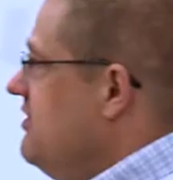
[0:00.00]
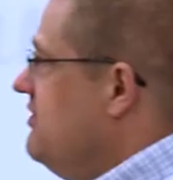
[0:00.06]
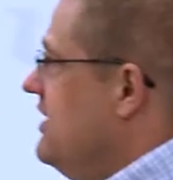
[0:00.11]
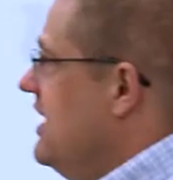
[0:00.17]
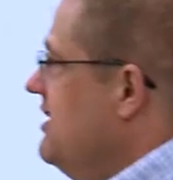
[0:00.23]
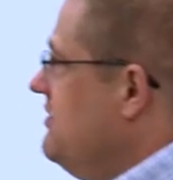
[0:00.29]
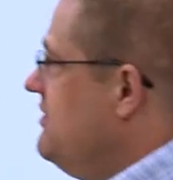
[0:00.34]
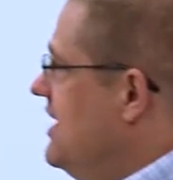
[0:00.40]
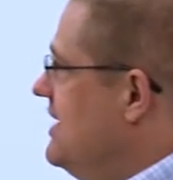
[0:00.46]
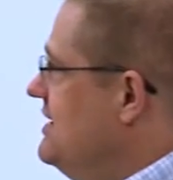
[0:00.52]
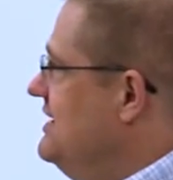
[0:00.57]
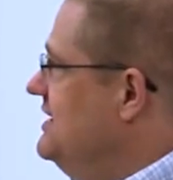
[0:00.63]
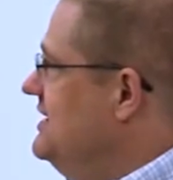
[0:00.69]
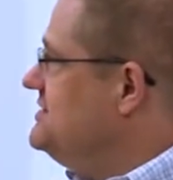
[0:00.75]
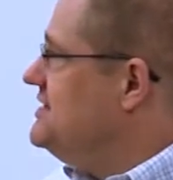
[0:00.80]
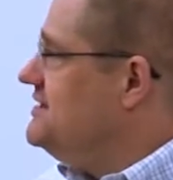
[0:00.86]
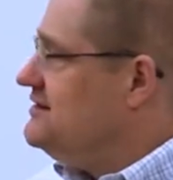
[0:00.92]
They then
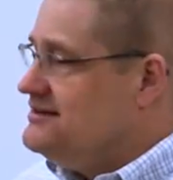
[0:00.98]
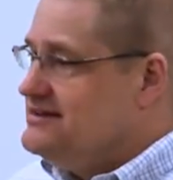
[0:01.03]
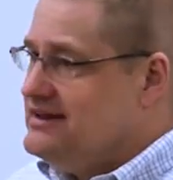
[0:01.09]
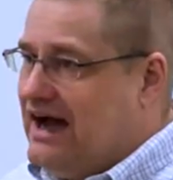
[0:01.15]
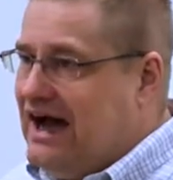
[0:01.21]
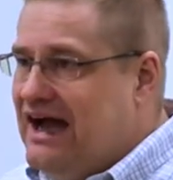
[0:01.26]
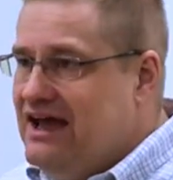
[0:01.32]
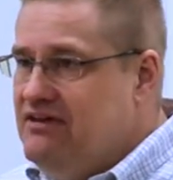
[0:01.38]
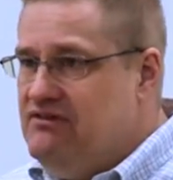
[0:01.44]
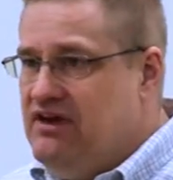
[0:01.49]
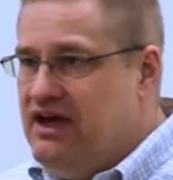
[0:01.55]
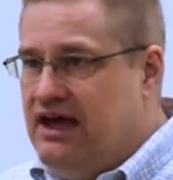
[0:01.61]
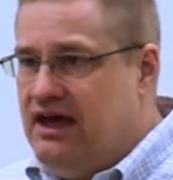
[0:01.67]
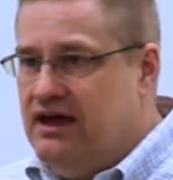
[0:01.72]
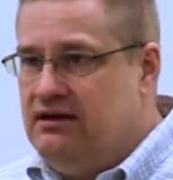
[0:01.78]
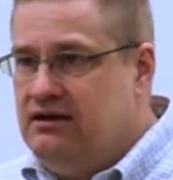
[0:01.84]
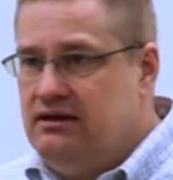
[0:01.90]
need to dive
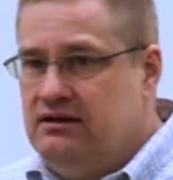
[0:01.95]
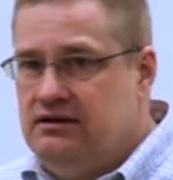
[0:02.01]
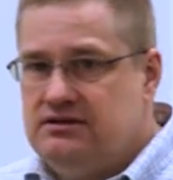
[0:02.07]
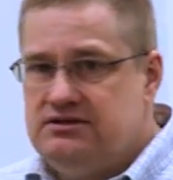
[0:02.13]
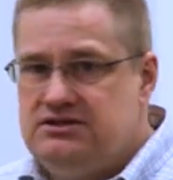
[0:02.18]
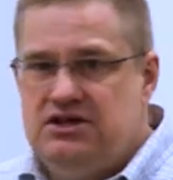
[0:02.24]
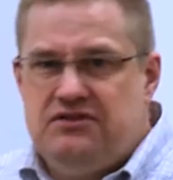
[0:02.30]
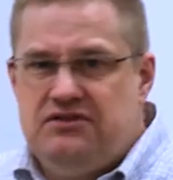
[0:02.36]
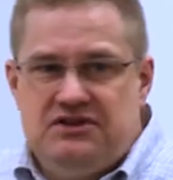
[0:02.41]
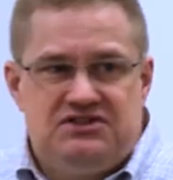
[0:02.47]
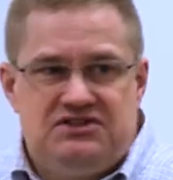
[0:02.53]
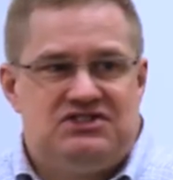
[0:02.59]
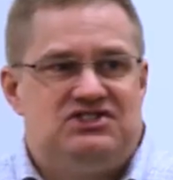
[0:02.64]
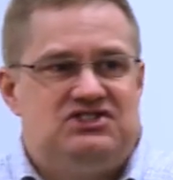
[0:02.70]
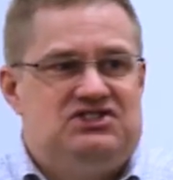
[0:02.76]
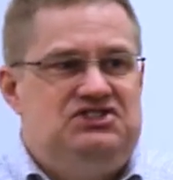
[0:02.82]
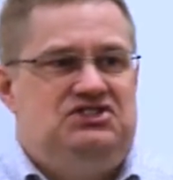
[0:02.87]
in to the
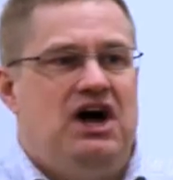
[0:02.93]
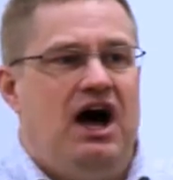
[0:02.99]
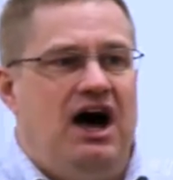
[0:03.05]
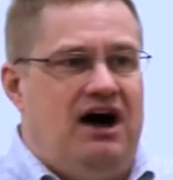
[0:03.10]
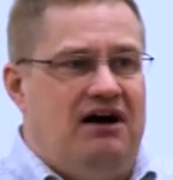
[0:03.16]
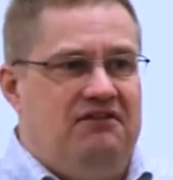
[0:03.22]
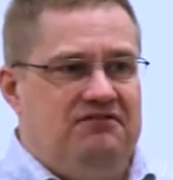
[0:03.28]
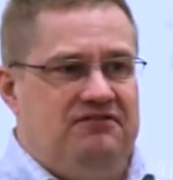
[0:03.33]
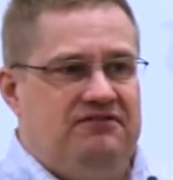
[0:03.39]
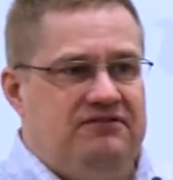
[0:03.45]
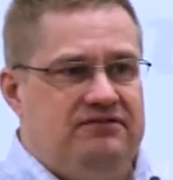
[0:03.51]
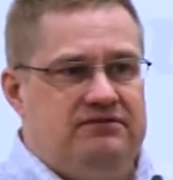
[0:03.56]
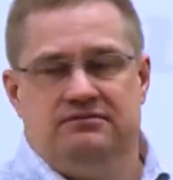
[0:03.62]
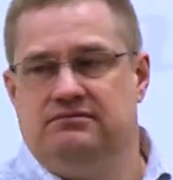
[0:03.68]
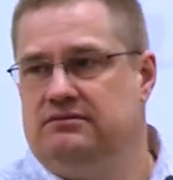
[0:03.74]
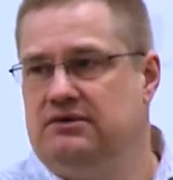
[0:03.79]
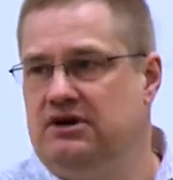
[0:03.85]
stuff
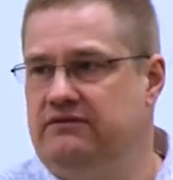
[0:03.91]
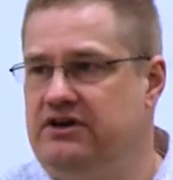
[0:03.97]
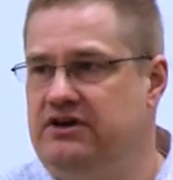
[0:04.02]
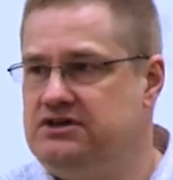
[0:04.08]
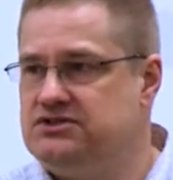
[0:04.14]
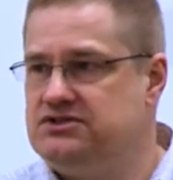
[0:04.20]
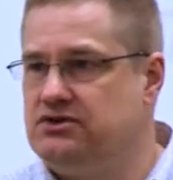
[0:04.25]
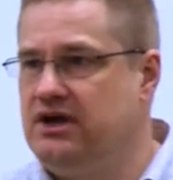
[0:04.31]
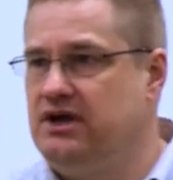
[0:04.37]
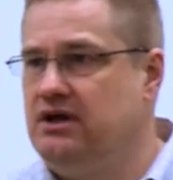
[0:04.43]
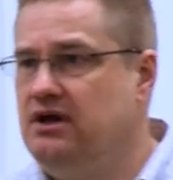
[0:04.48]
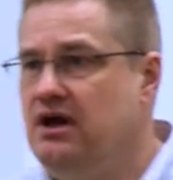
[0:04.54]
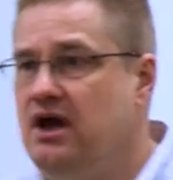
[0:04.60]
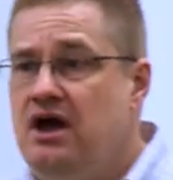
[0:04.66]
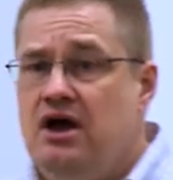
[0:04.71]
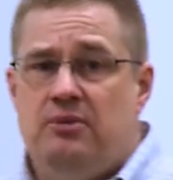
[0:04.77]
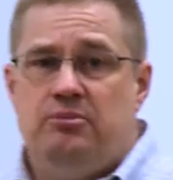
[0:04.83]
of history
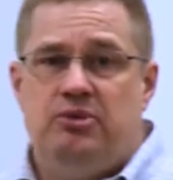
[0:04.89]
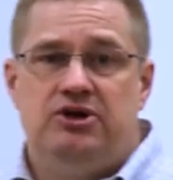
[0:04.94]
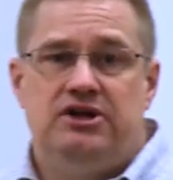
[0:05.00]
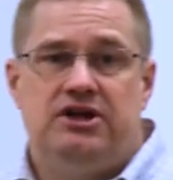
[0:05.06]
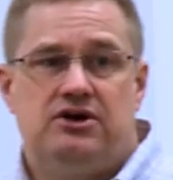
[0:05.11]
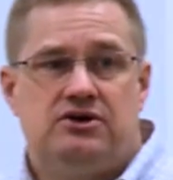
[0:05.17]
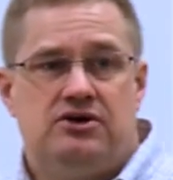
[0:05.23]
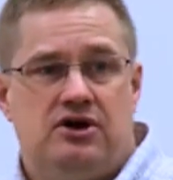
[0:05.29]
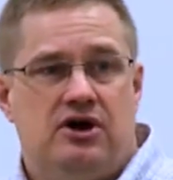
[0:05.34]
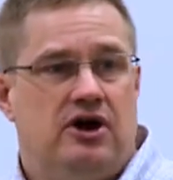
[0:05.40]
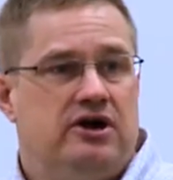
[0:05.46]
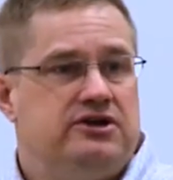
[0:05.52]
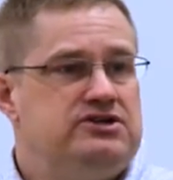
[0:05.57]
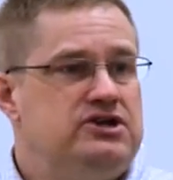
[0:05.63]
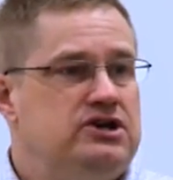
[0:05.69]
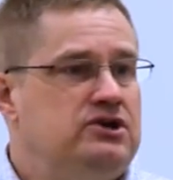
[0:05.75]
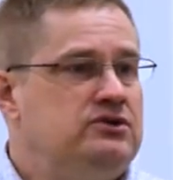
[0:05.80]
political
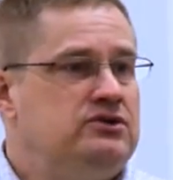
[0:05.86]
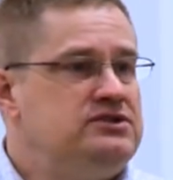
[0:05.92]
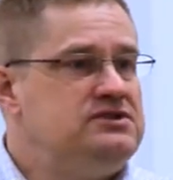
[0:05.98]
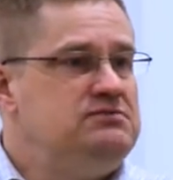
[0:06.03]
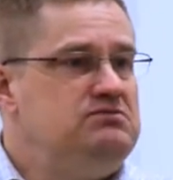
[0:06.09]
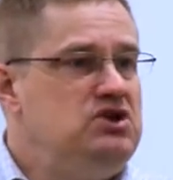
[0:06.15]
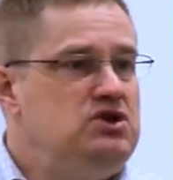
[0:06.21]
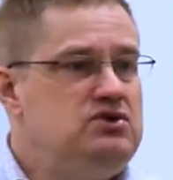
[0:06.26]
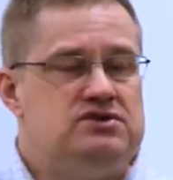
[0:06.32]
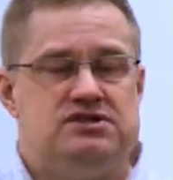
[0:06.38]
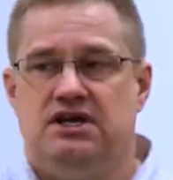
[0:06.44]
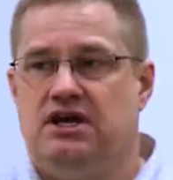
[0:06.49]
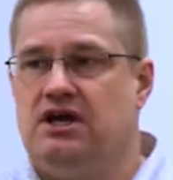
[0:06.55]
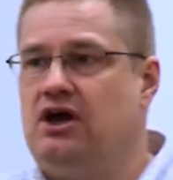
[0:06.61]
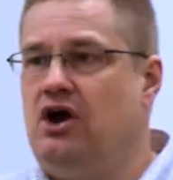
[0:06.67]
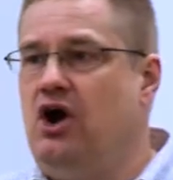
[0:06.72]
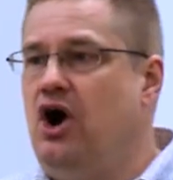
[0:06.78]
cartoons,
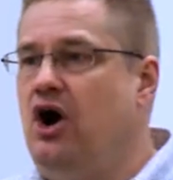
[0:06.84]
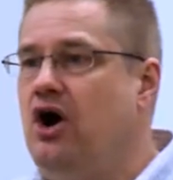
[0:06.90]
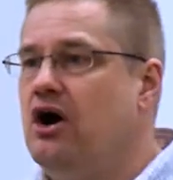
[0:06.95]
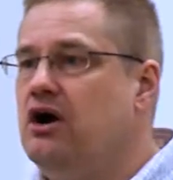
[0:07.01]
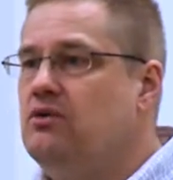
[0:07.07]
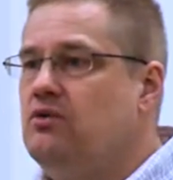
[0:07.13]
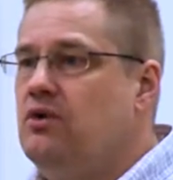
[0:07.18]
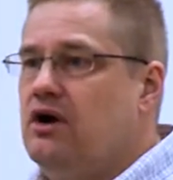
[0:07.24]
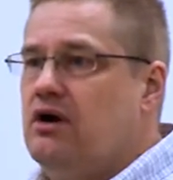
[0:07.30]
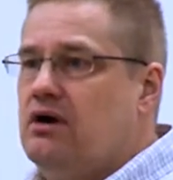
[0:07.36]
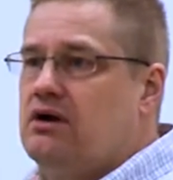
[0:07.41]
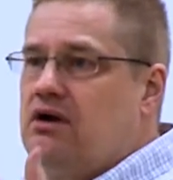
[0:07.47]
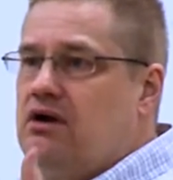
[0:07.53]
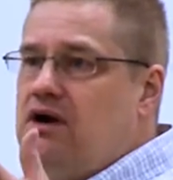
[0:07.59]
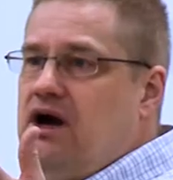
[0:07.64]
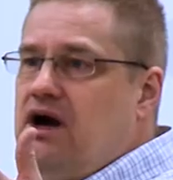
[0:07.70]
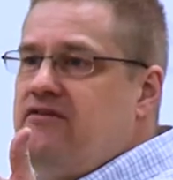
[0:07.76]
music, artwork,
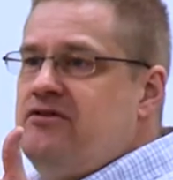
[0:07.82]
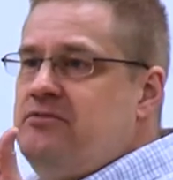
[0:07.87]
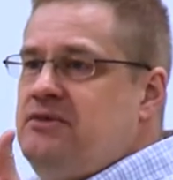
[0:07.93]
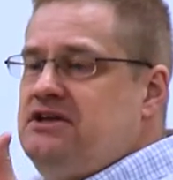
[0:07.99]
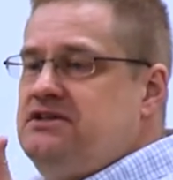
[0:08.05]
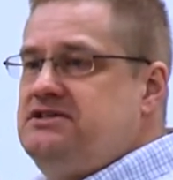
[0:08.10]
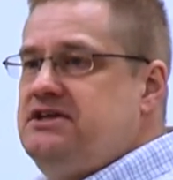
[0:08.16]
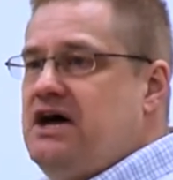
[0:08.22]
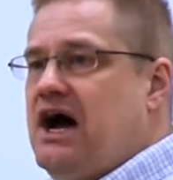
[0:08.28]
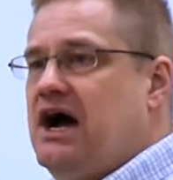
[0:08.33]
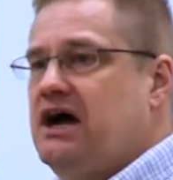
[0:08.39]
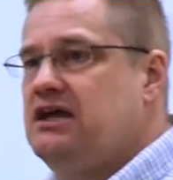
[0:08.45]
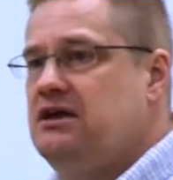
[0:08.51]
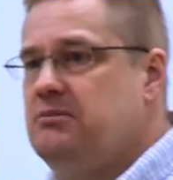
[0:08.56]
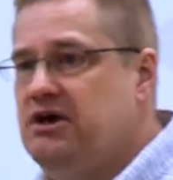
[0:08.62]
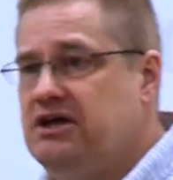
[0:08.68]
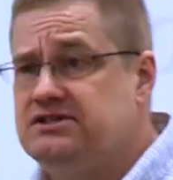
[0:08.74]
government
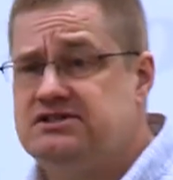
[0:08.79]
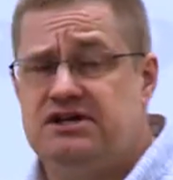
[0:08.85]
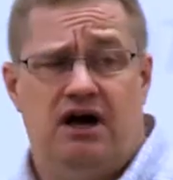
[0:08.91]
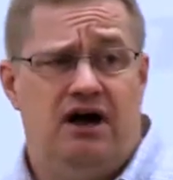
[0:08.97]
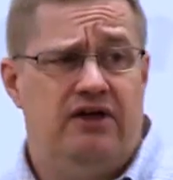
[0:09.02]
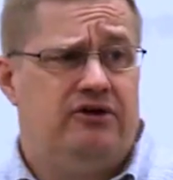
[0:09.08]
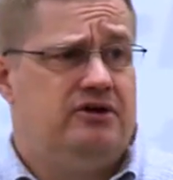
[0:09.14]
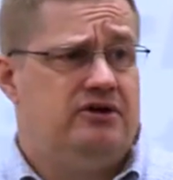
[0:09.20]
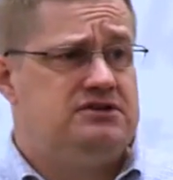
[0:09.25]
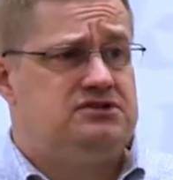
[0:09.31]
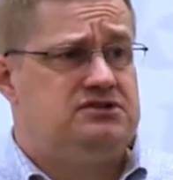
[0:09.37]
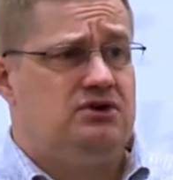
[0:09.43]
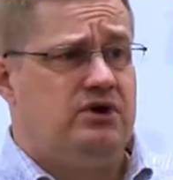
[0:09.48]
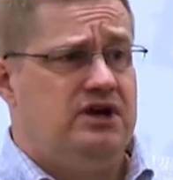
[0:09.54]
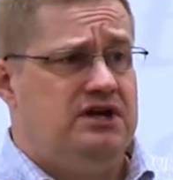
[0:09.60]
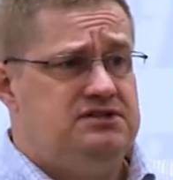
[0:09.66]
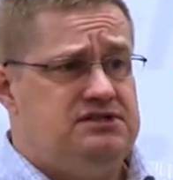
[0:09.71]
documents, other
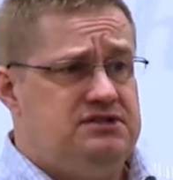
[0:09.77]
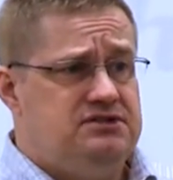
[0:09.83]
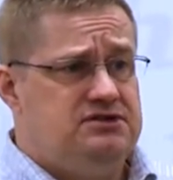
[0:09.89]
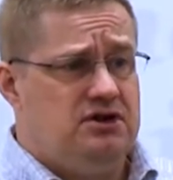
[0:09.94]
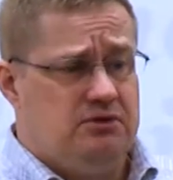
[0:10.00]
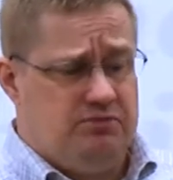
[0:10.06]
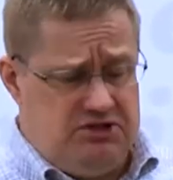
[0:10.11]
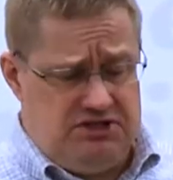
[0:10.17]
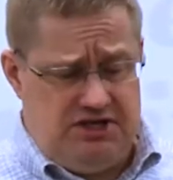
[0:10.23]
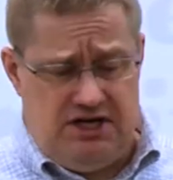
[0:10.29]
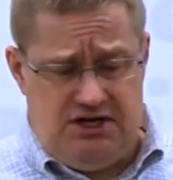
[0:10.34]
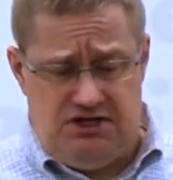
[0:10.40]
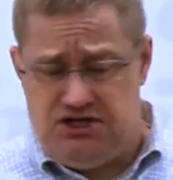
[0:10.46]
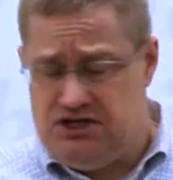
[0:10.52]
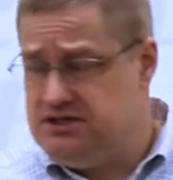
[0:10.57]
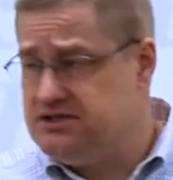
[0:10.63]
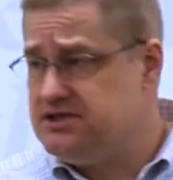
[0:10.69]
historians'
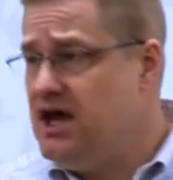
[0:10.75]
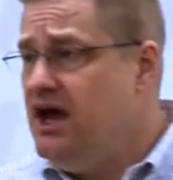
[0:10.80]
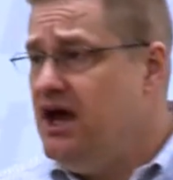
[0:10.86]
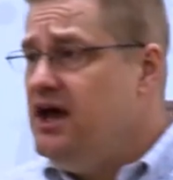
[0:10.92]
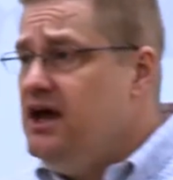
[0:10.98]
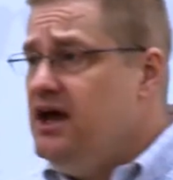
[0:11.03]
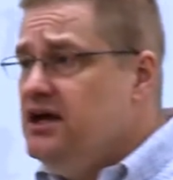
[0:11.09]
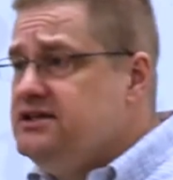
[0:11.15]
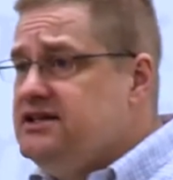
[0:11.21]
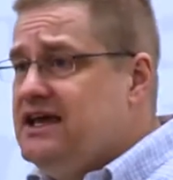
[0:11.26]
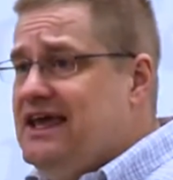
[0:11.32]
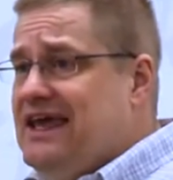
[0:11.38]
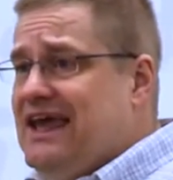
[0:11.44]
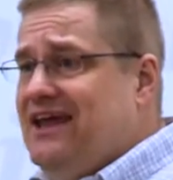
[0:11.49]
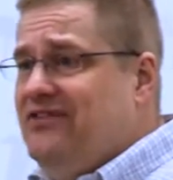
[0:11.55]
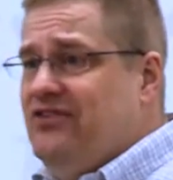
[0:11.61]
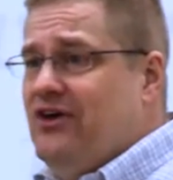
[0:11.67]
interpretations to
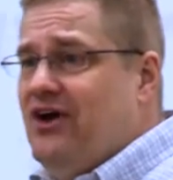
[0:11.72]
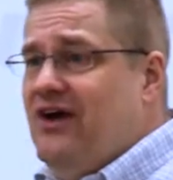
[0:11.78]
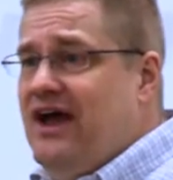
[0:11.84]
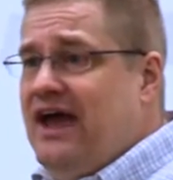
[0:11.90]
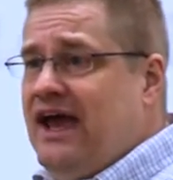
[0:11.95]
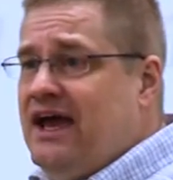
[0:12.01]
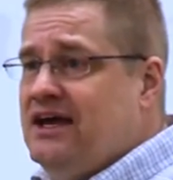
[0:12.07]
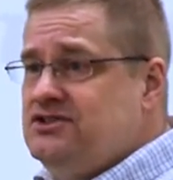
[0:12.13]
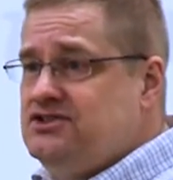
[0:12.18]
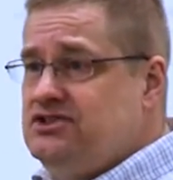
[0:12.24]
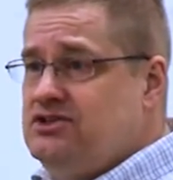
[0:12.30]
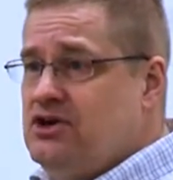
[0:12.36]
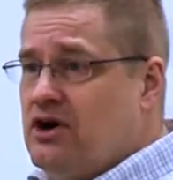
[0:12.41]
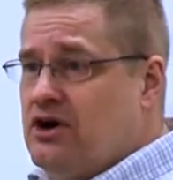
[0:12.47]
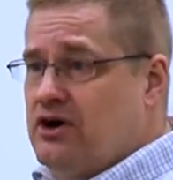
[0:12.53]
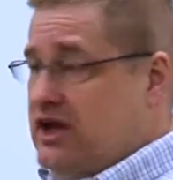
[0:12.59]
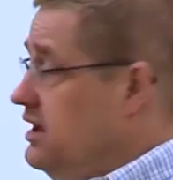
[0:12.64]
get their hands
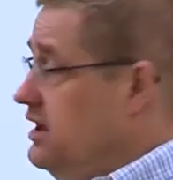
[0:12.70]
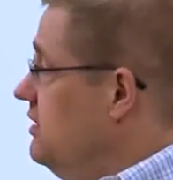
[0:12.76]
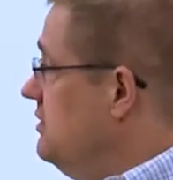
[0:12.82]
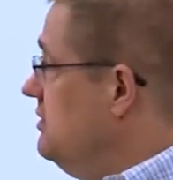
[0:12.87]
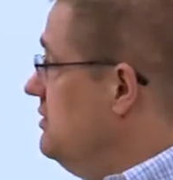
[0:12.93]
dirty